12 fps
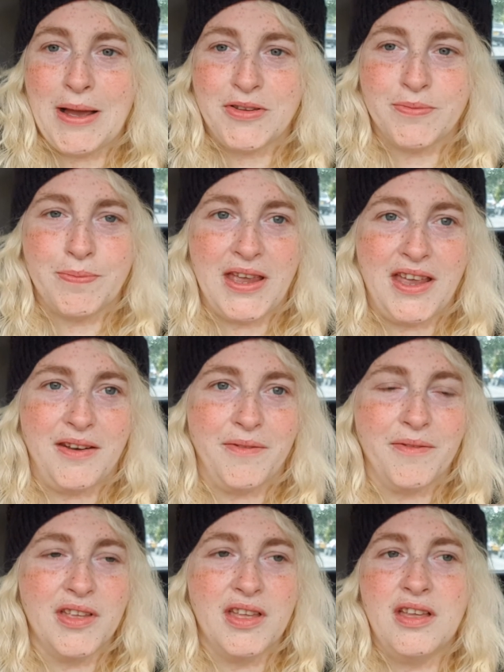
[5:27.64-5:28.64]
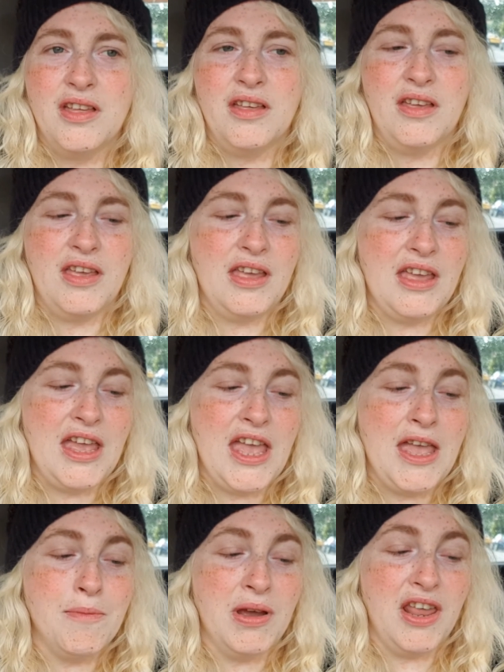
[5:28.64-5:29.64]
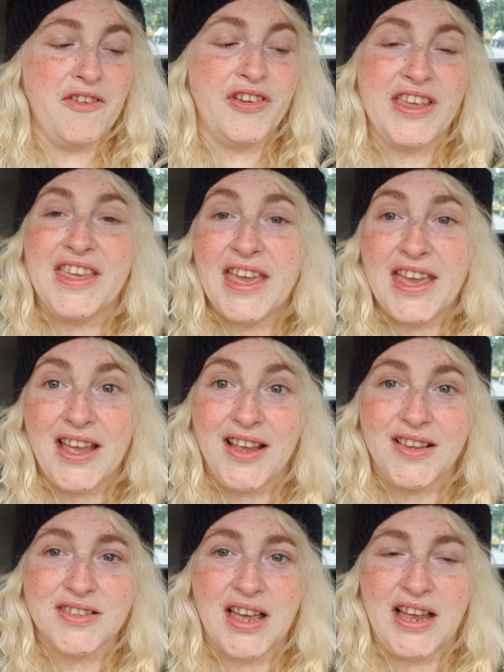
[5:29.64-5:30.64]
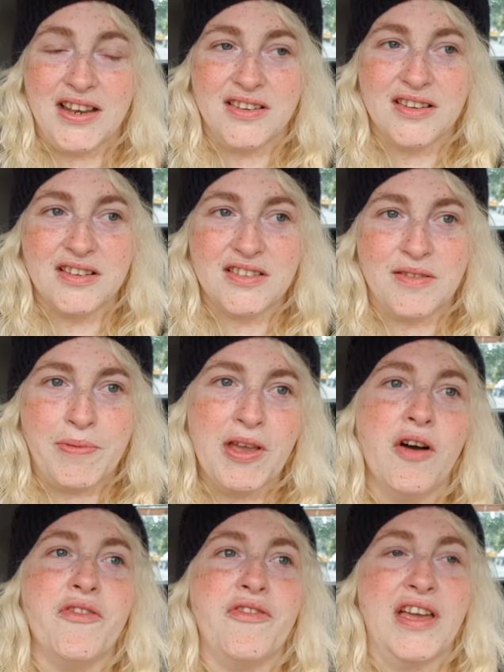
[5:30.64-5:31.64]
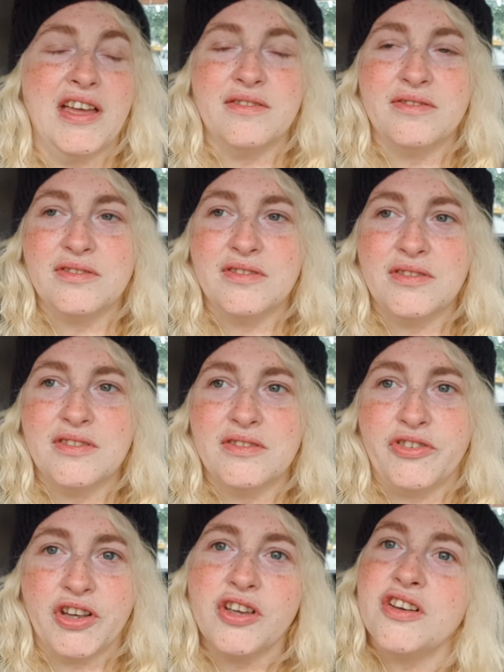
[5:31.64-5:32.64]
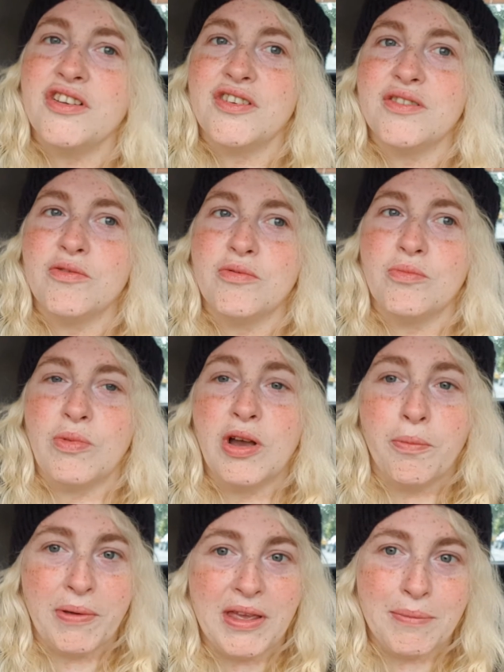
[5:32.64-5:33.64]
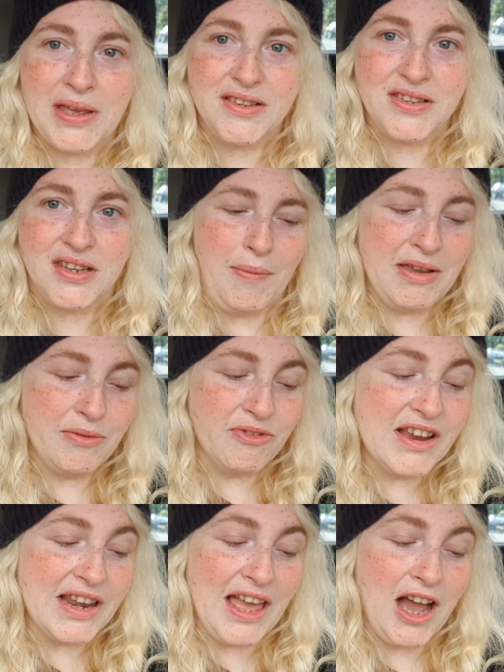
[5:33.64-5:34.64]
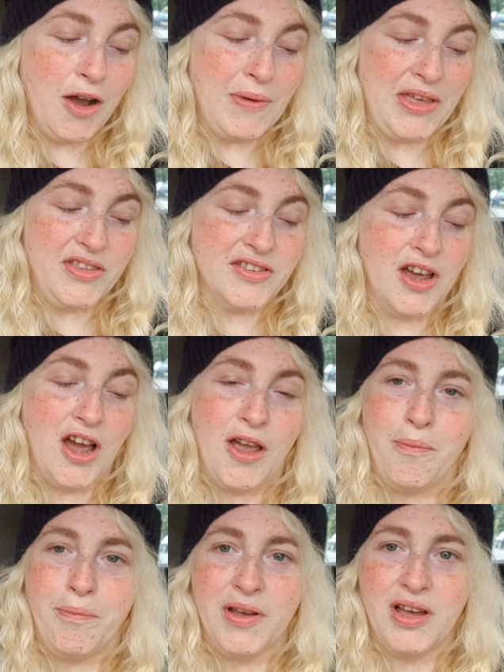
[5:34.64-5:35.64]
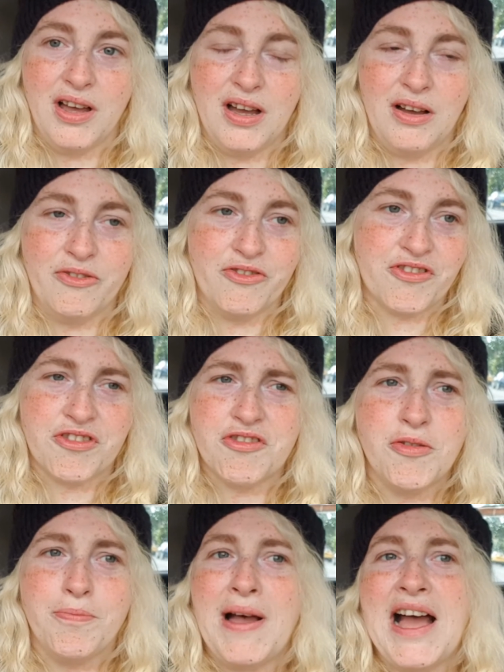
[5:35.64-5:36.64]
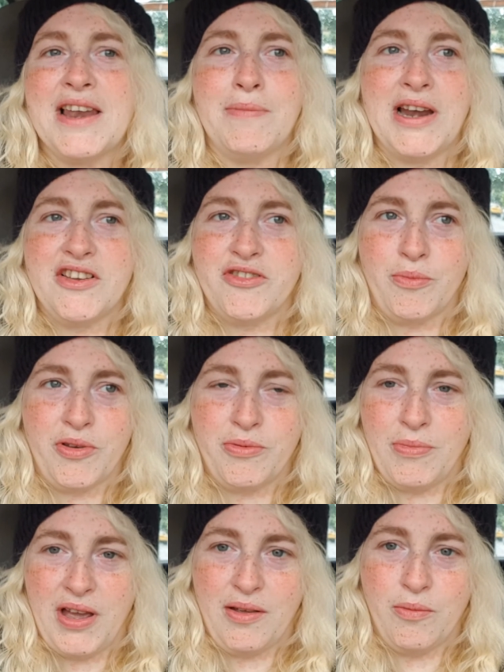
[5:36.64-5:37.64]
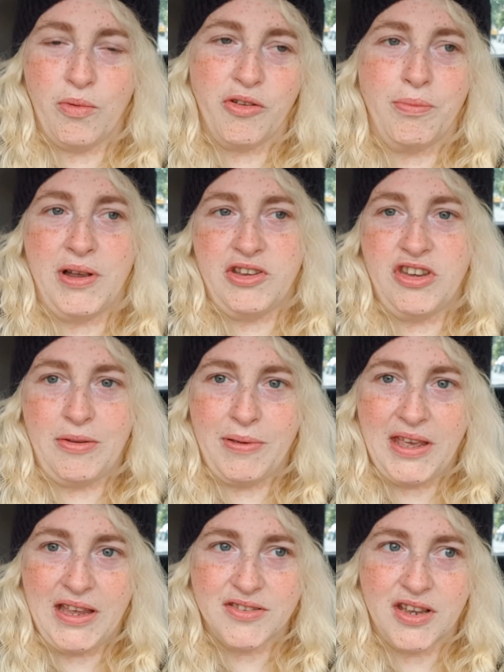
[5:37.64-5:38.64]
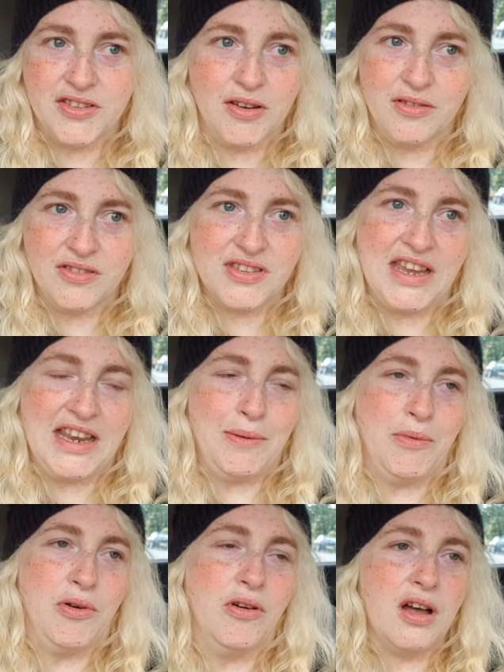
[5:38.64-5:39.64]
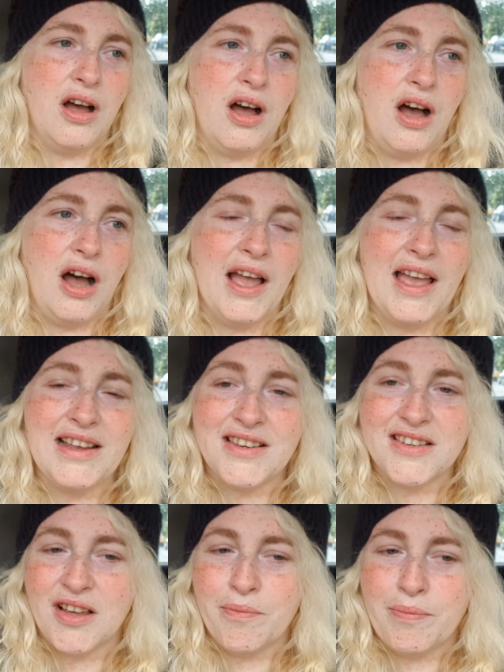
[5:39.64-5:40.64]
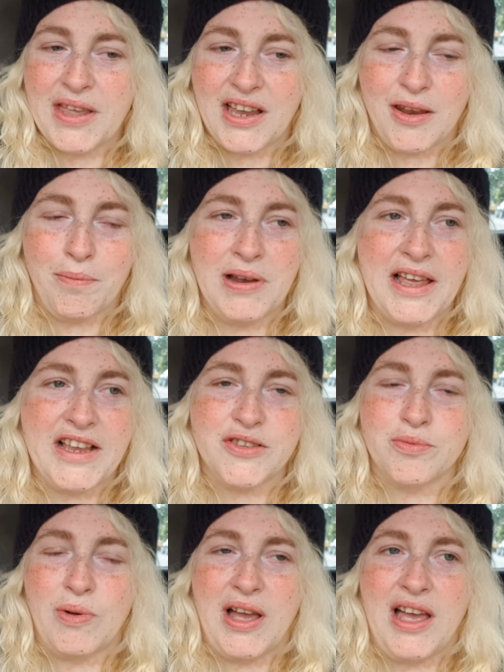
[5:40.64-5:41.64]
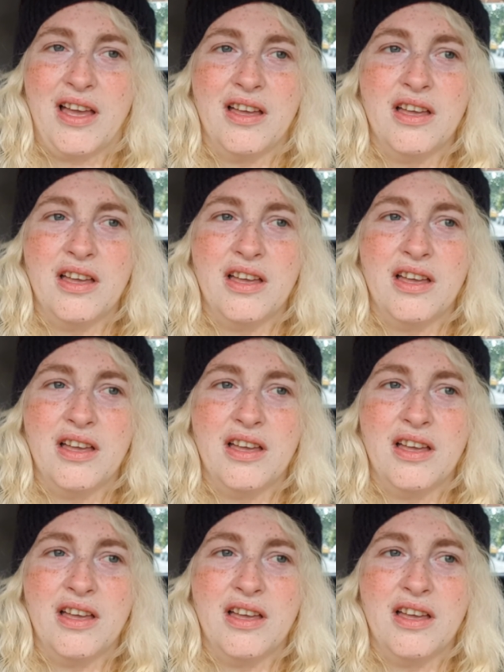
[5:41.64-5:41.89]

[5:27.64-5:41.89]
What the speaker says: has been in my life for years, and to be off it for good will be amazing. It really helped me at the time, but through bad management with one of my GPs I don't see anymore, I ended up being in a place where